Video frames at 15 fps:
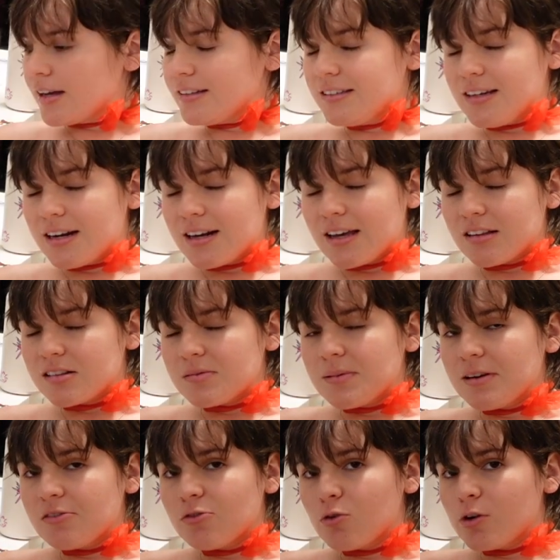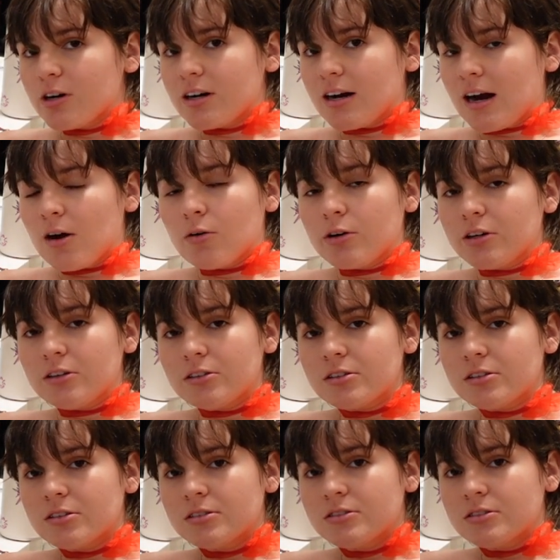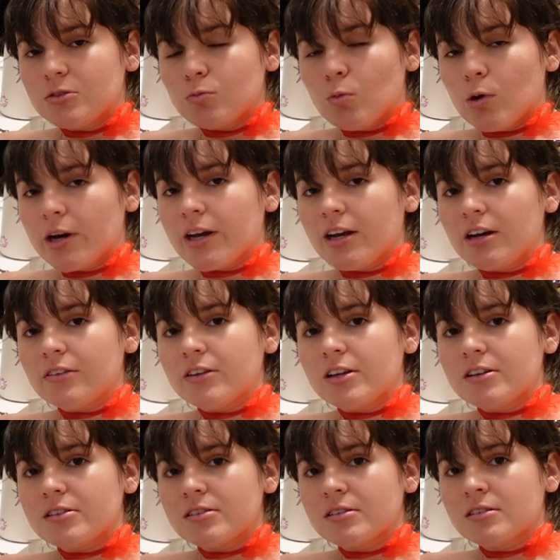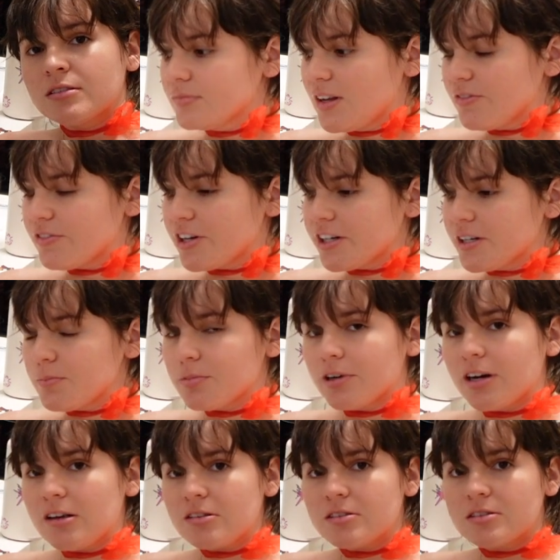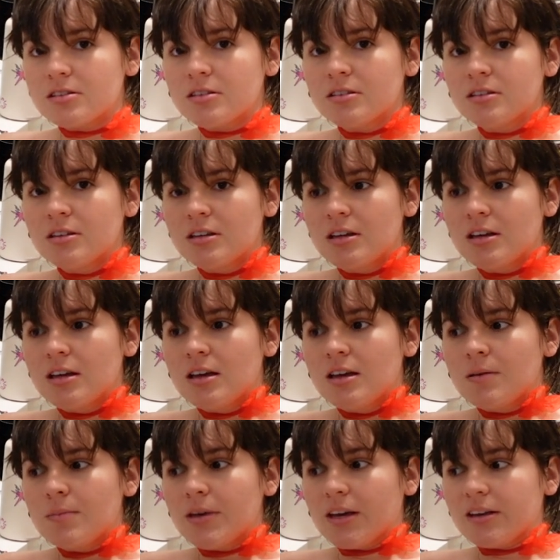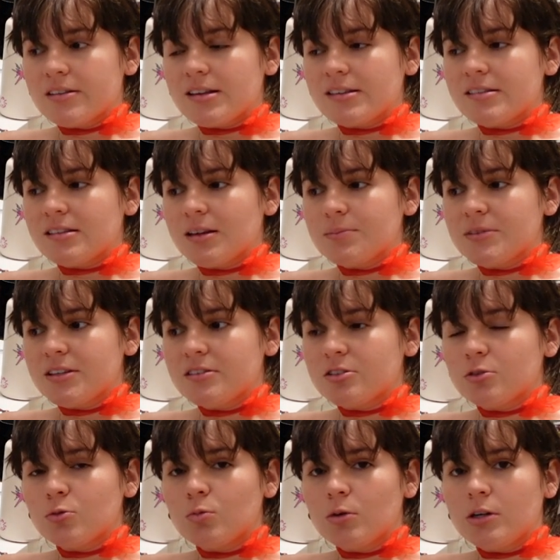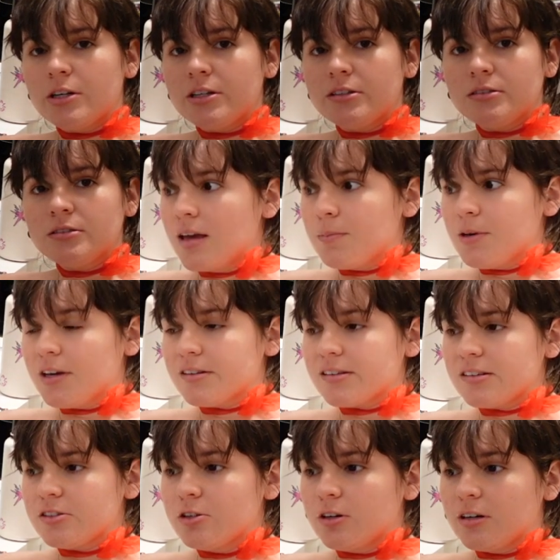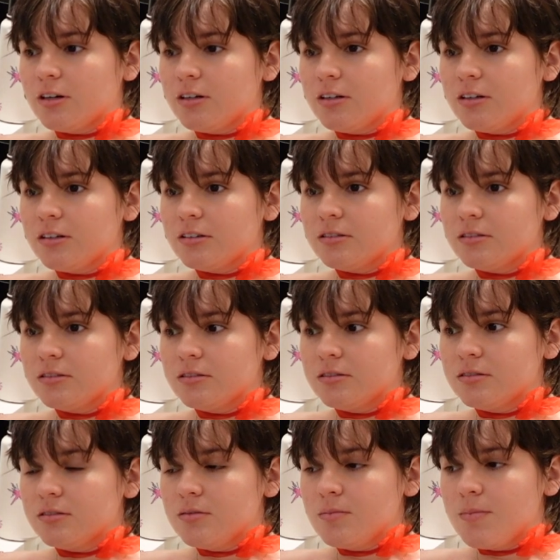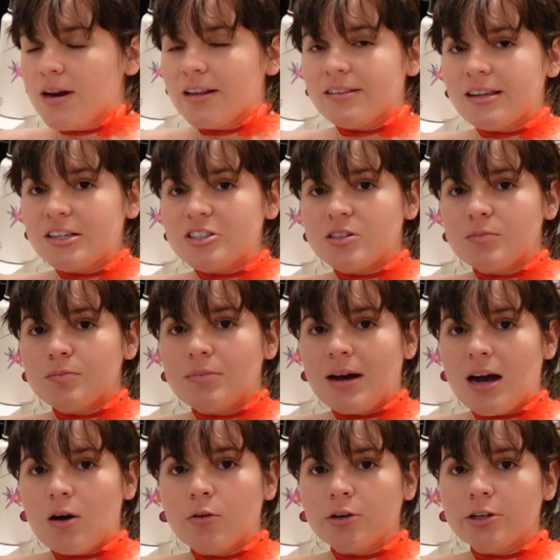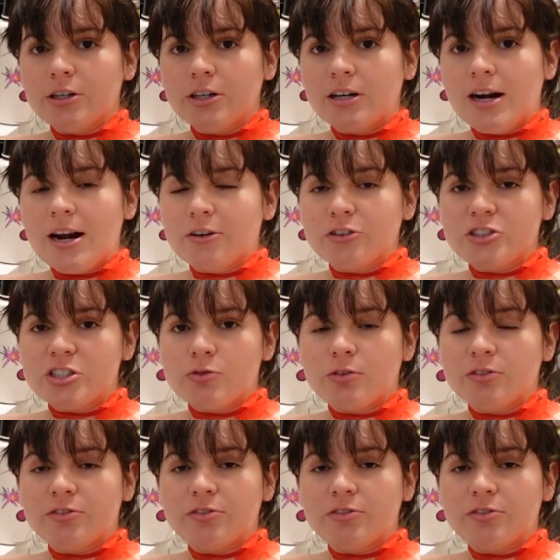I deadass spent 4 hours working on this. I'm very impressed. Because I slept until 1, and because I took a meditation power energy